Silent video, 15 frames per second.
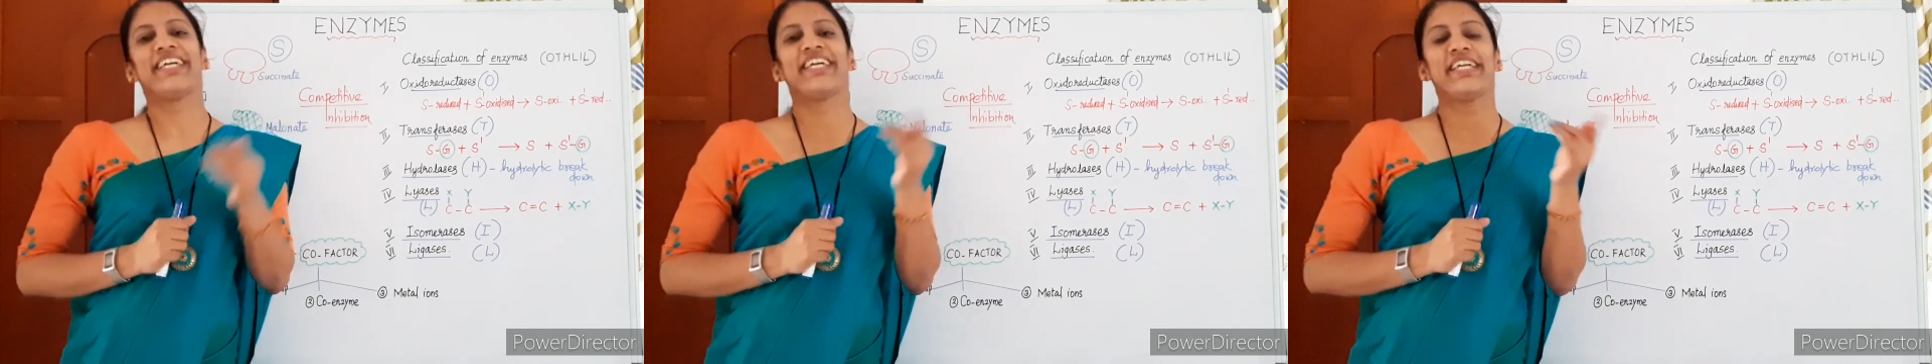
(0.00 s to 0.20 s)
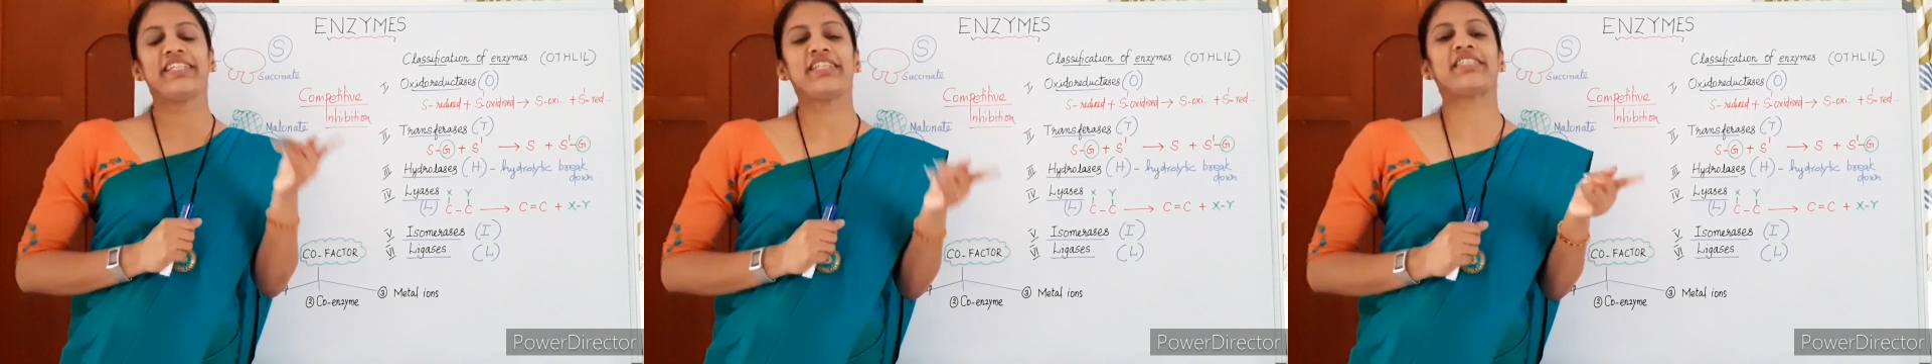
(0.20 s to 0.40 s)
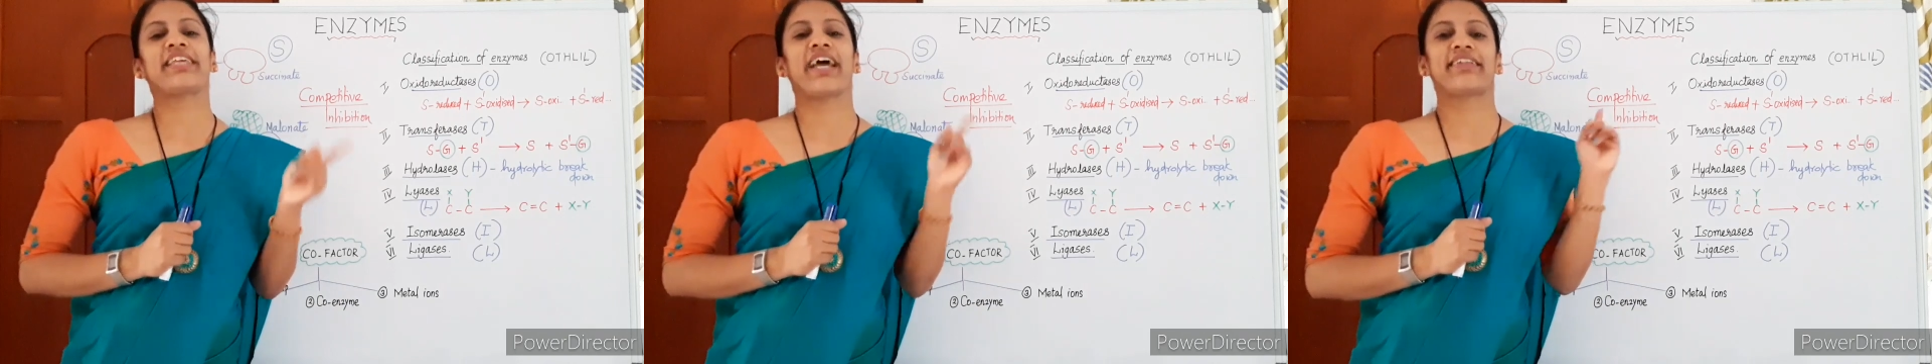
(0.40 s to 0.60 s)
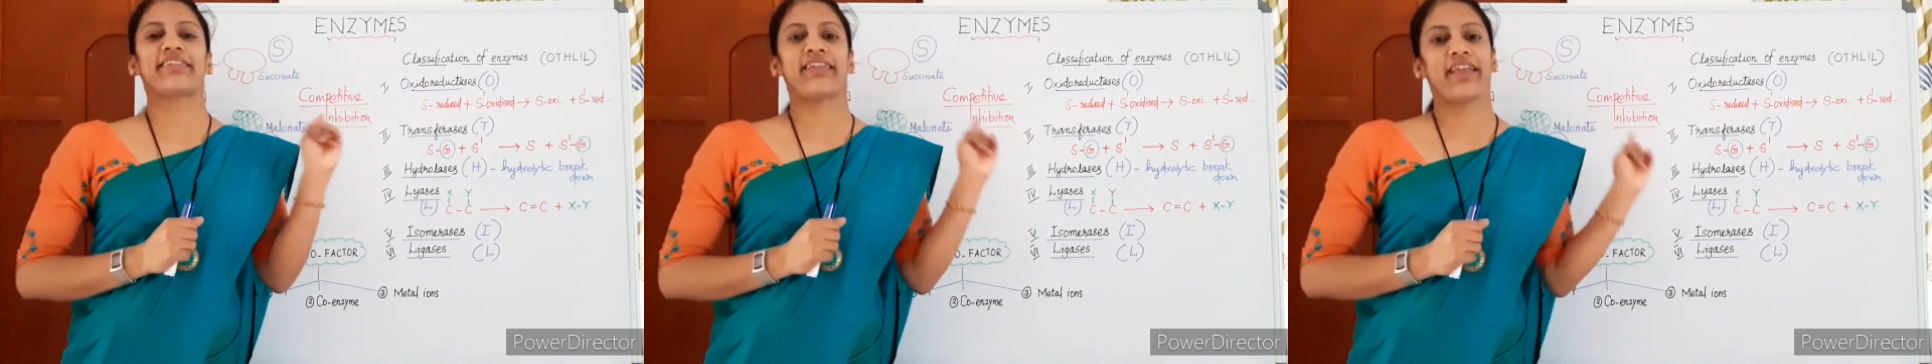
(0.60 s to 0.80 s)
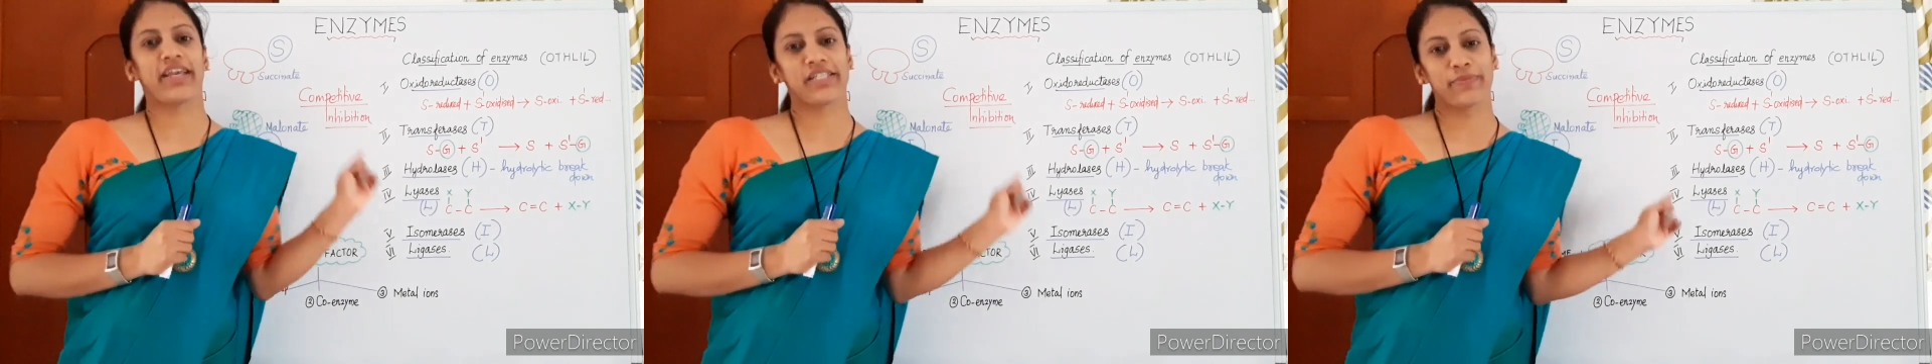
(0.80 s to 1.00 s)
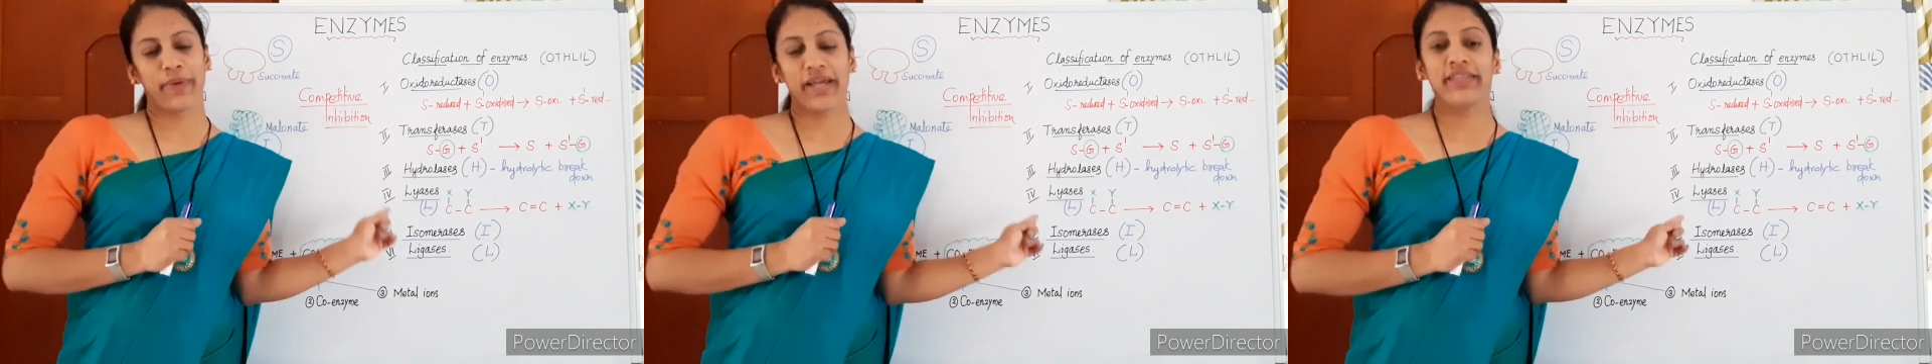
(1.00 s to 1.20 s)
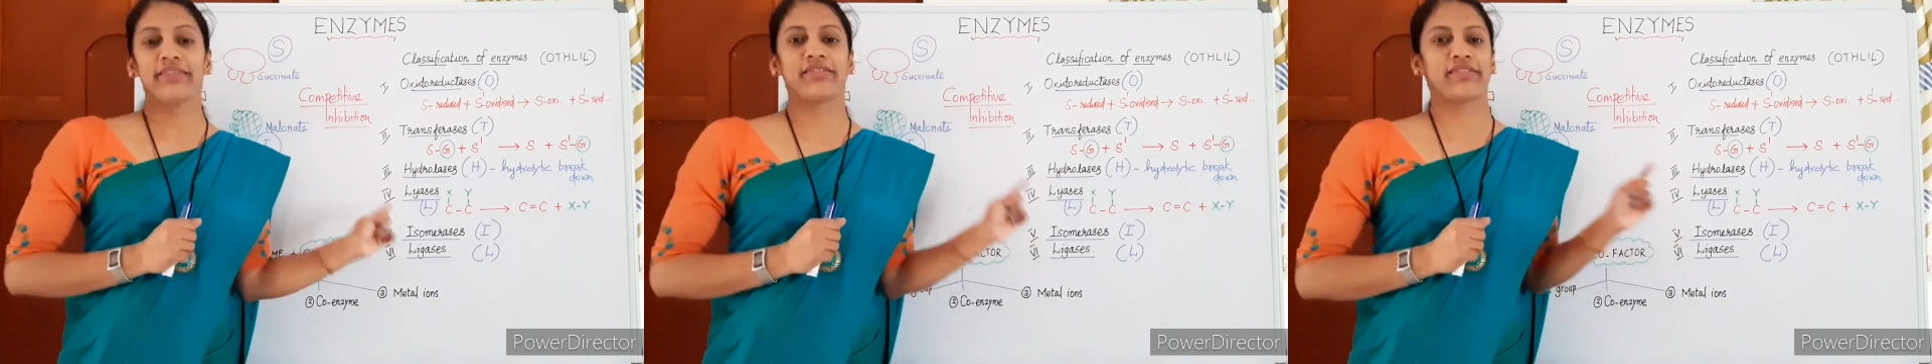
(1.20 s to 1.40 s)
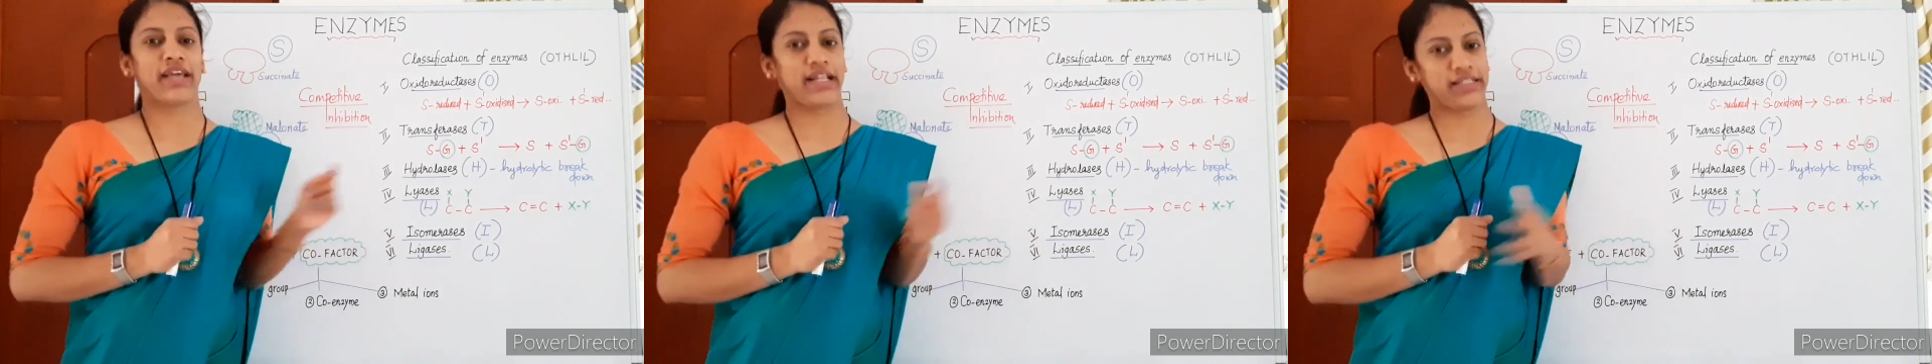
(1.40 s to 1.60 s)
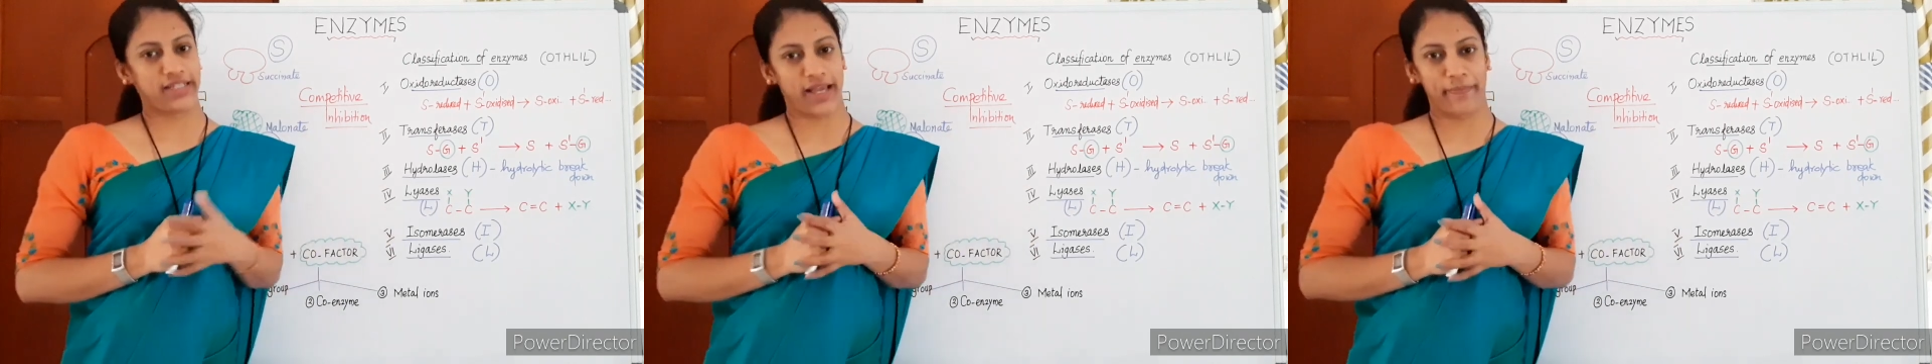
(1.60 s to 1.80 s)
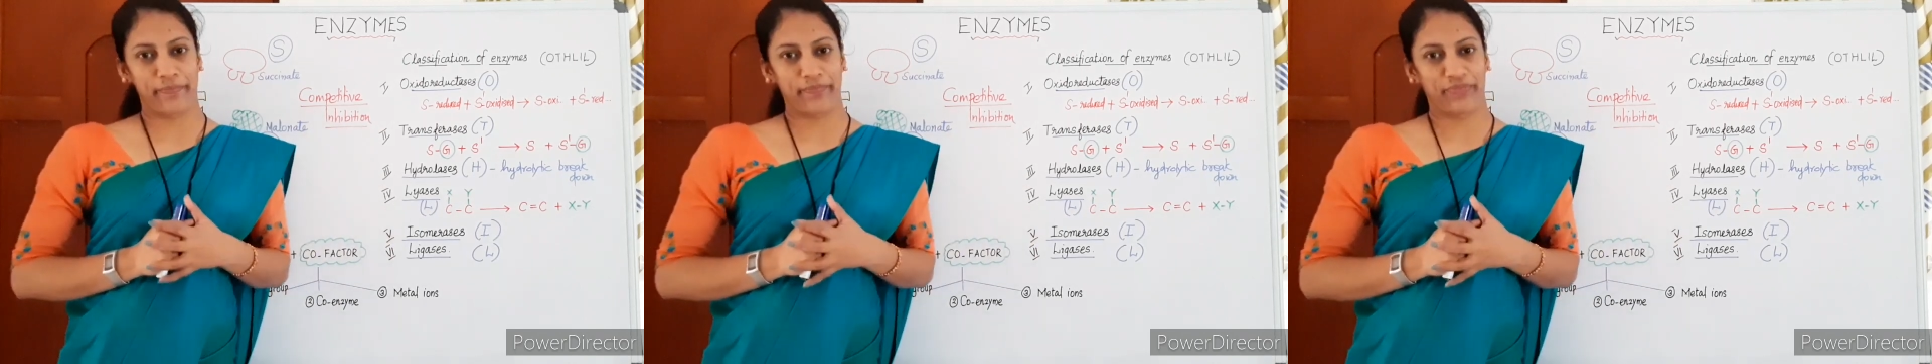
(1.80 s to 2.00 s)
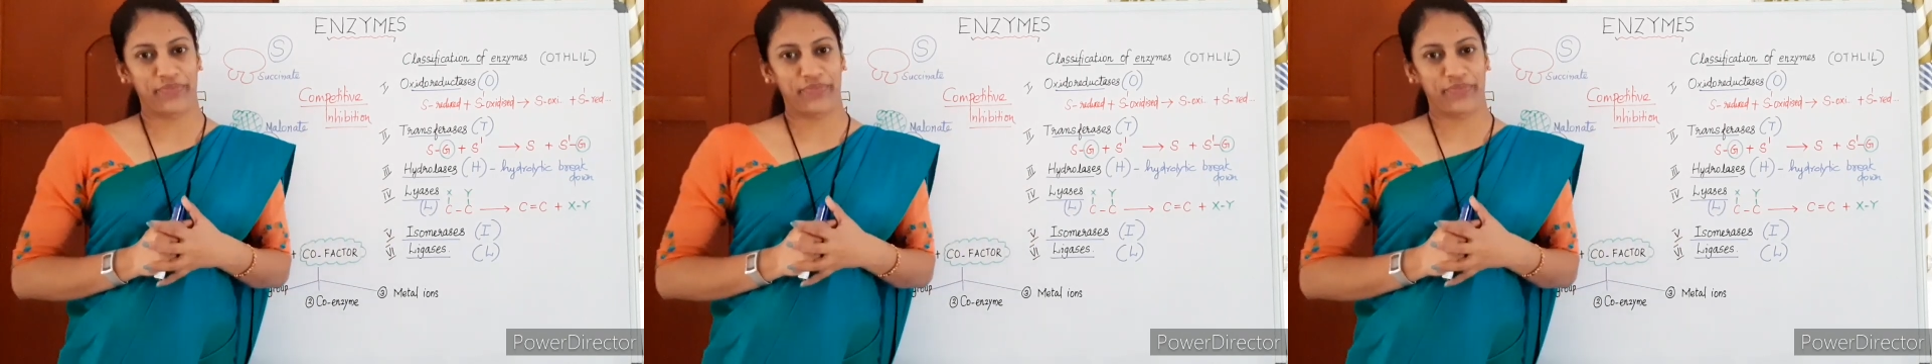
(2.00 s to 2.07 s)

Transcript: It is catalyzed by this enzyme.